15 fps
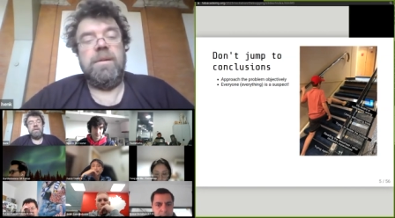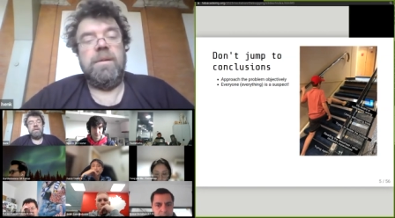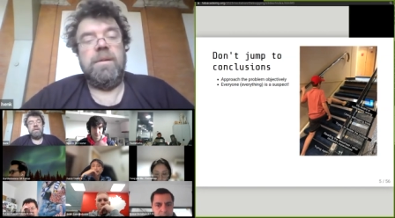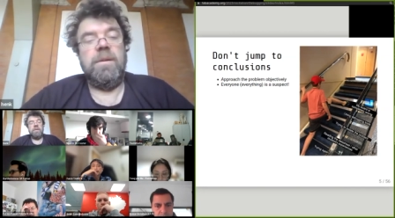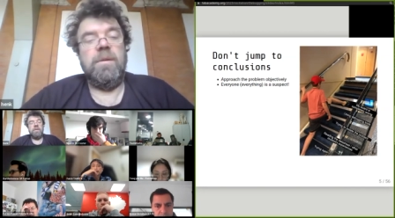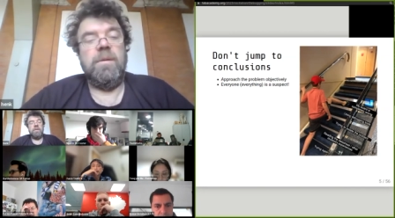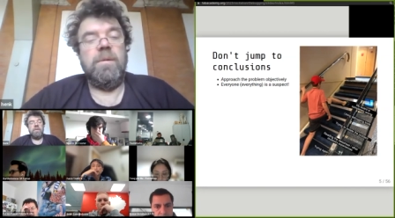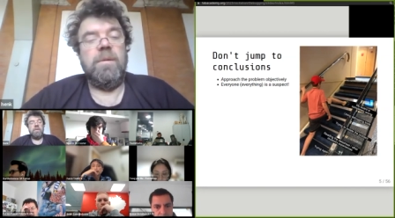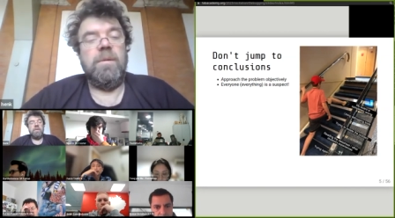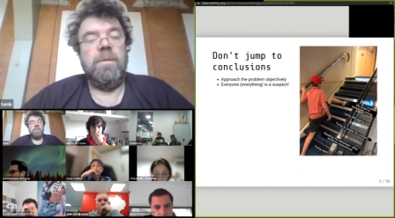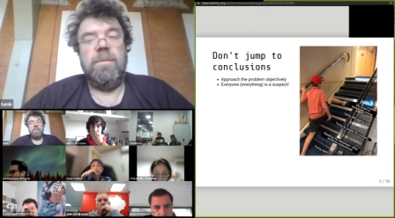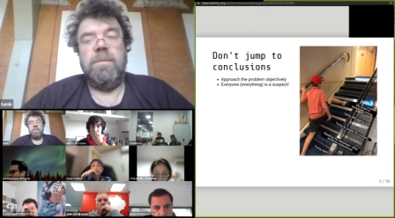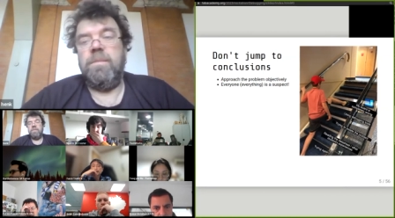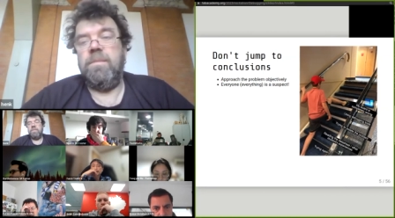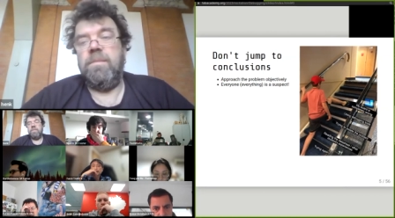
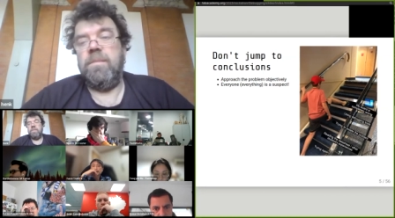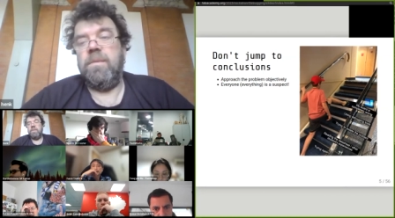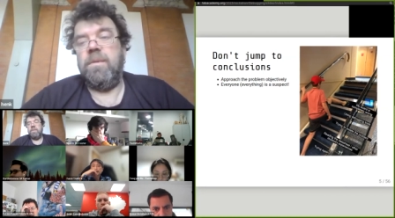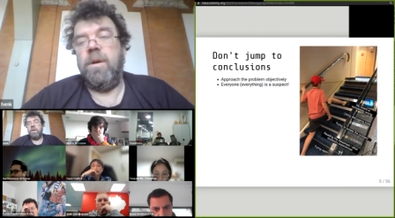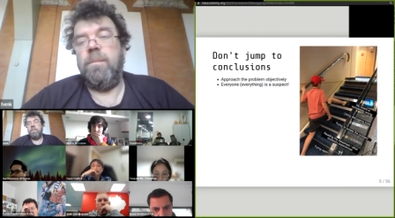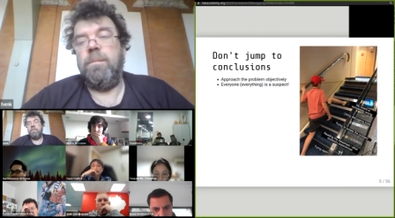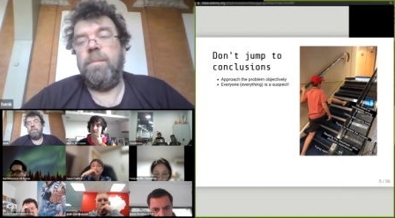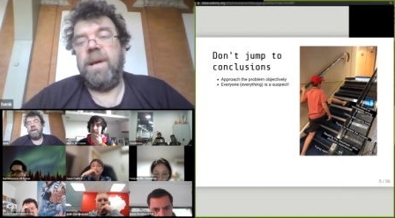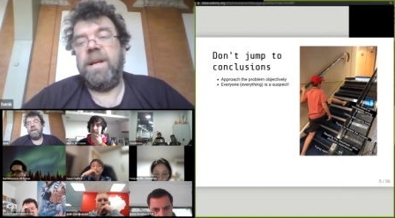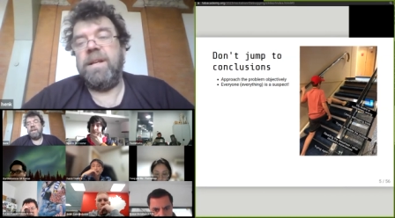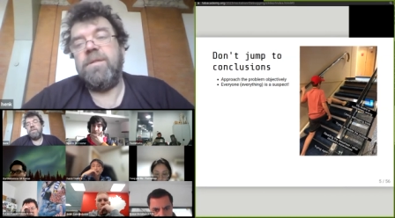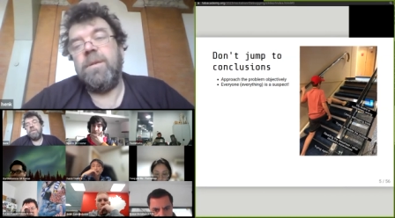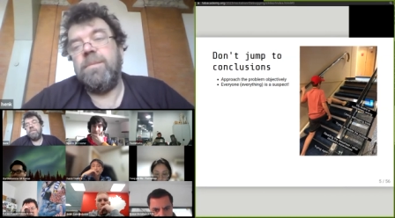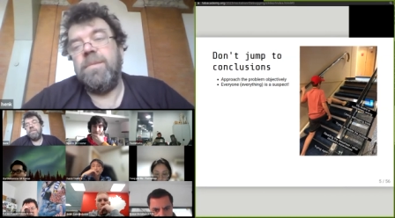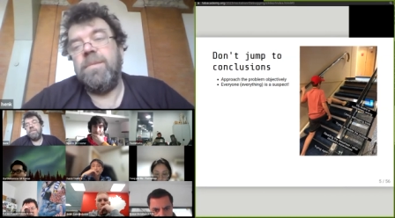You unpack
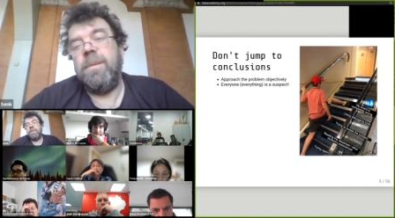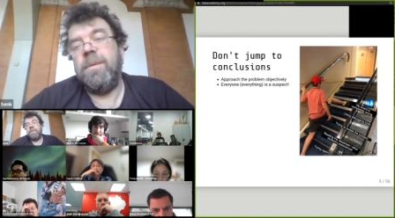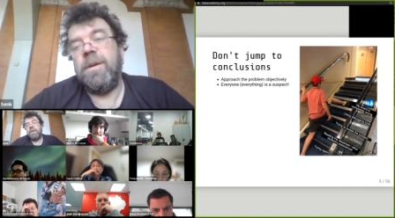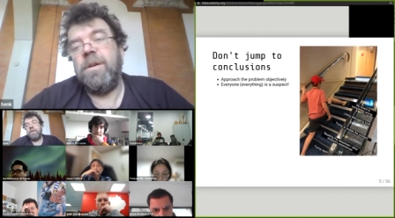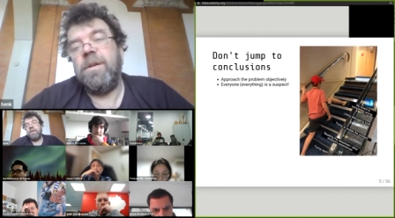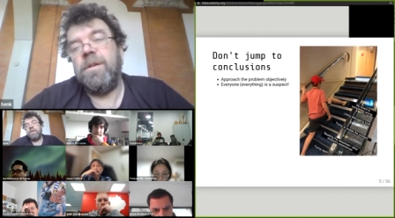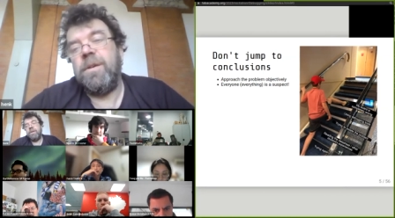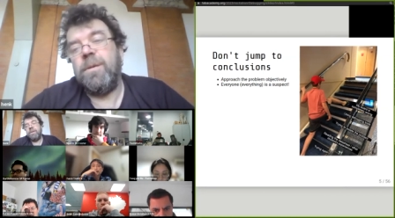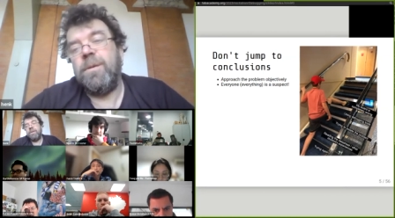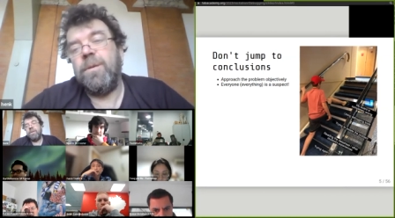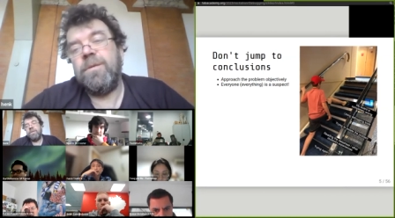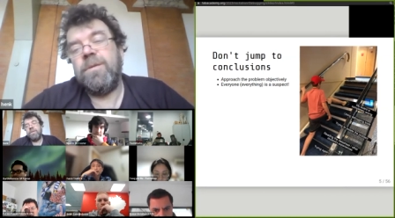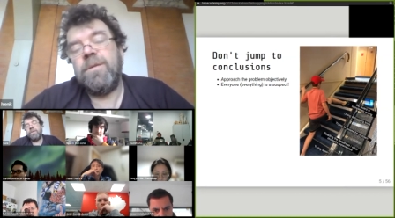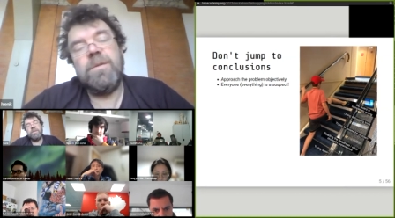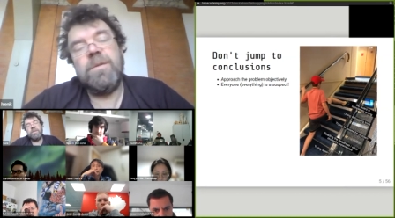some debugging
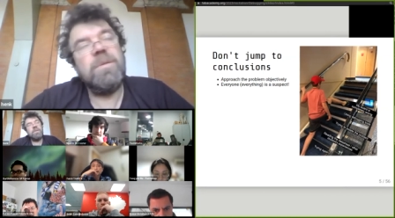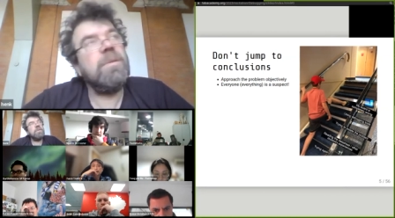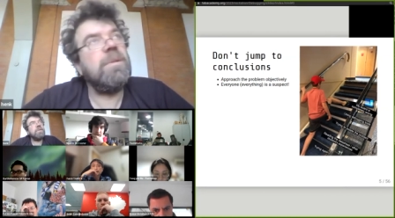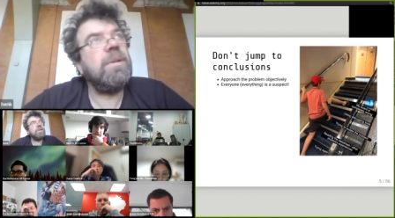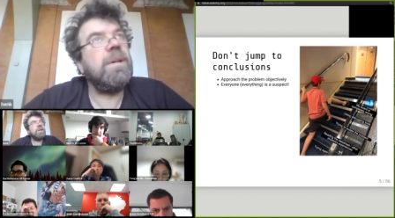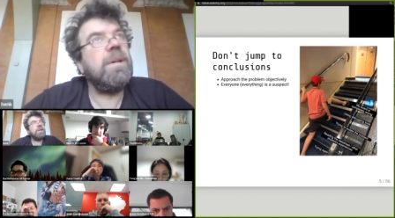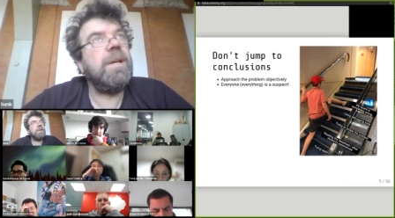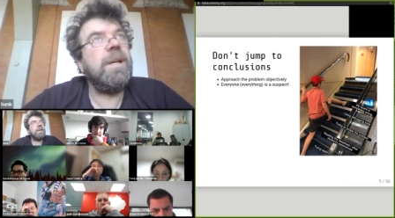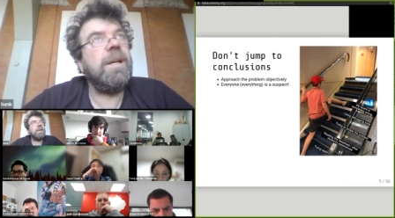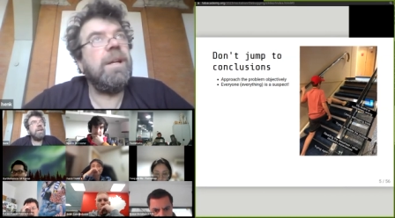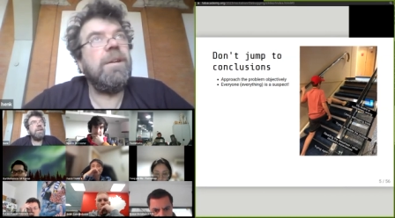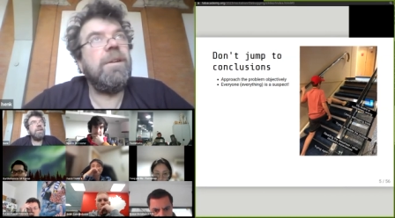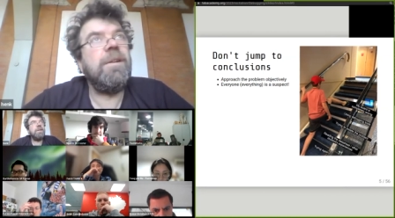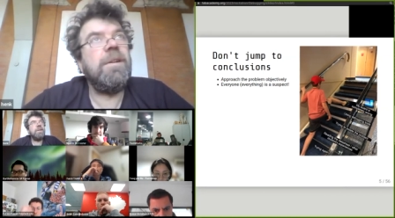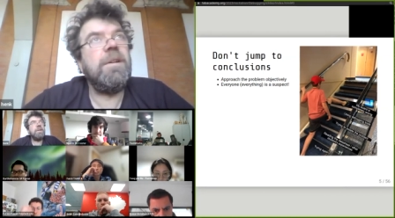tools
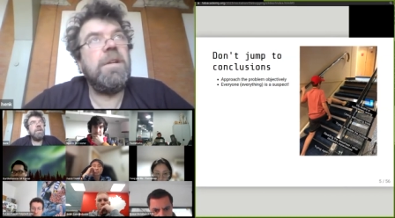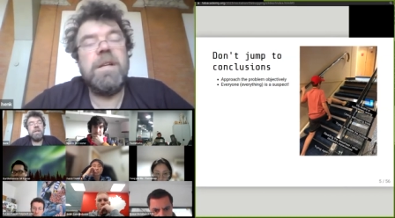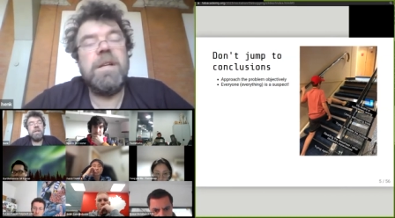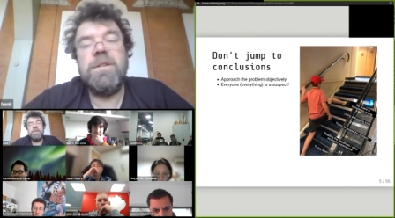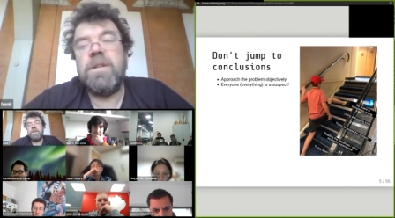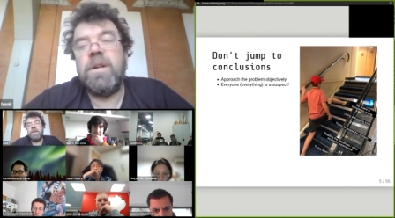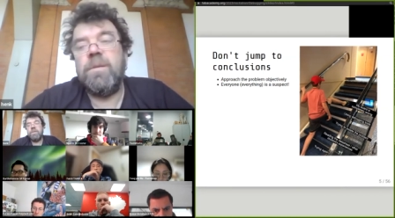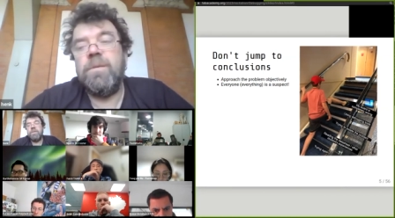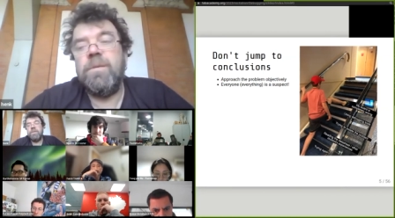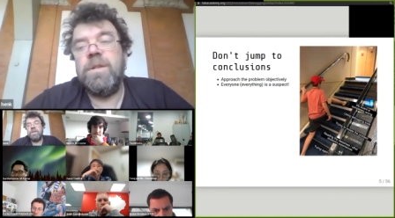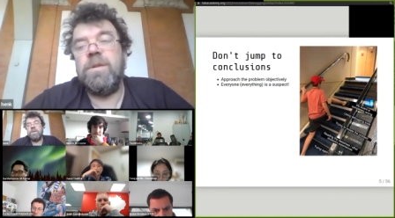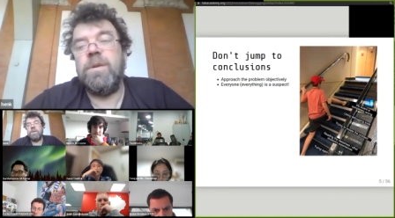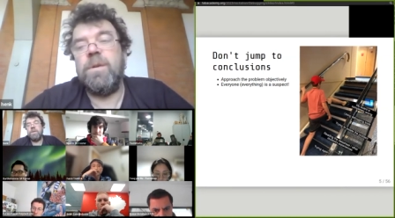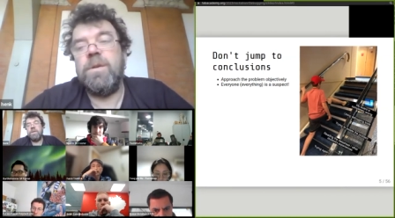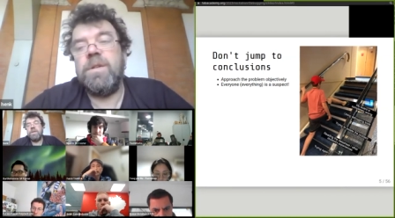and start
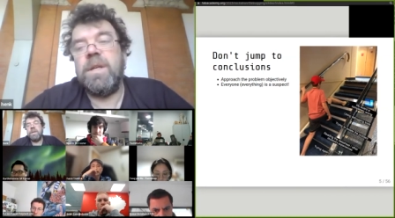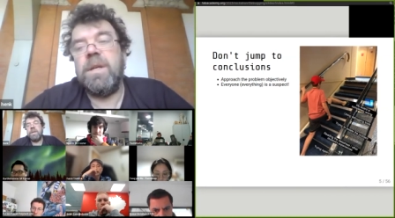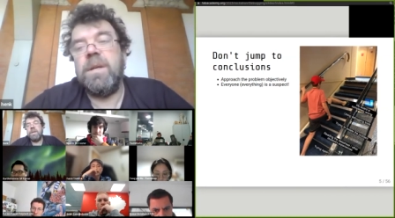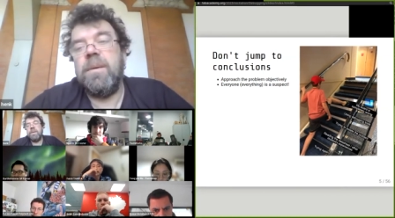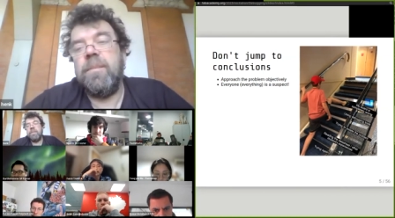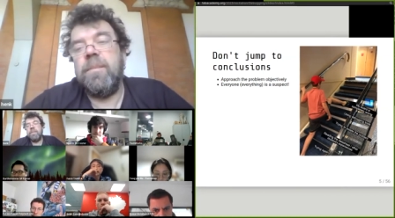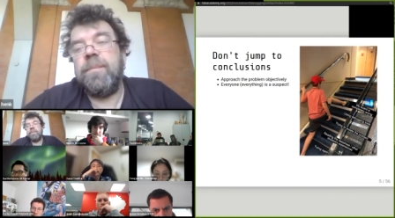researching.